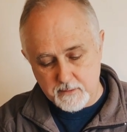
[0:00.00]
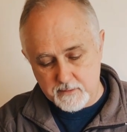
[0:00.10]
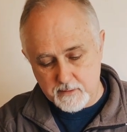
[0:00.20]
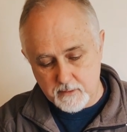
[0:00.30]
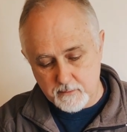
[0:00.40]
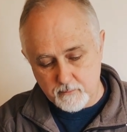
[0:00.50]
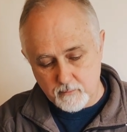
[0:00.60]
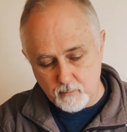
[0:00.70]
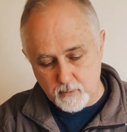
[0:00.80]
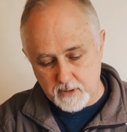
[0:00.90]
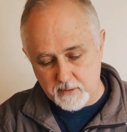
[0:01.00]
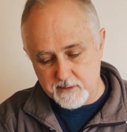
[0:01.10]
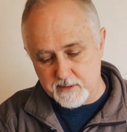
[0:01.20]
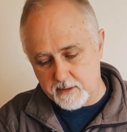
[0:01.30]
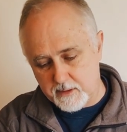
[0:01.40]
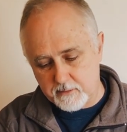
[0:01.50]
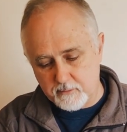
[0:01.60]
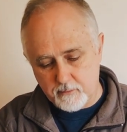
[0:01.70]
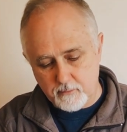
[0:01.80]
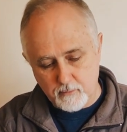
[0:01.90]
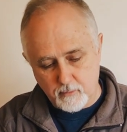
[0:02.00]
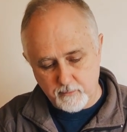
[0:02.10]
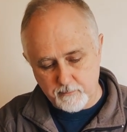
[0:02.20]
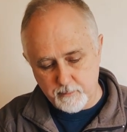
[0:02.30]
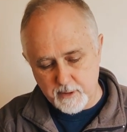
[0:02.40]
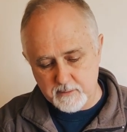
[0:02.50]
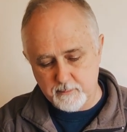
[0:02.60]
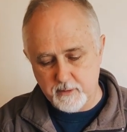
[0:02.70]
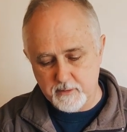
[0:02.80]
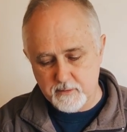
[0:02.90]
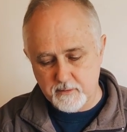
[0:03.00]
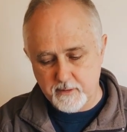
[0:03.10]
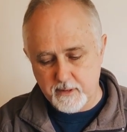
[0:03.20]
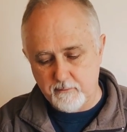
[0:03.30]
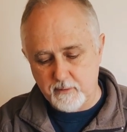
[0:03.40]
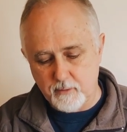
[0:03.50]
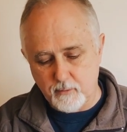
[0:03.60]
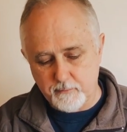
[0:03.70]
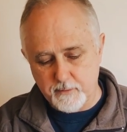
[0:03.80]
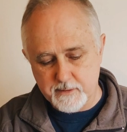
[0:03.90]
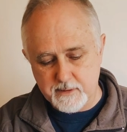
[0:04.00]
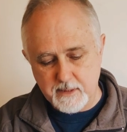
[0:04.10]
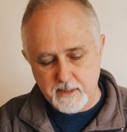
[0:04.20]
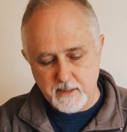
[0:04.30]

So we disconnected all of the bus bars, took everything off this,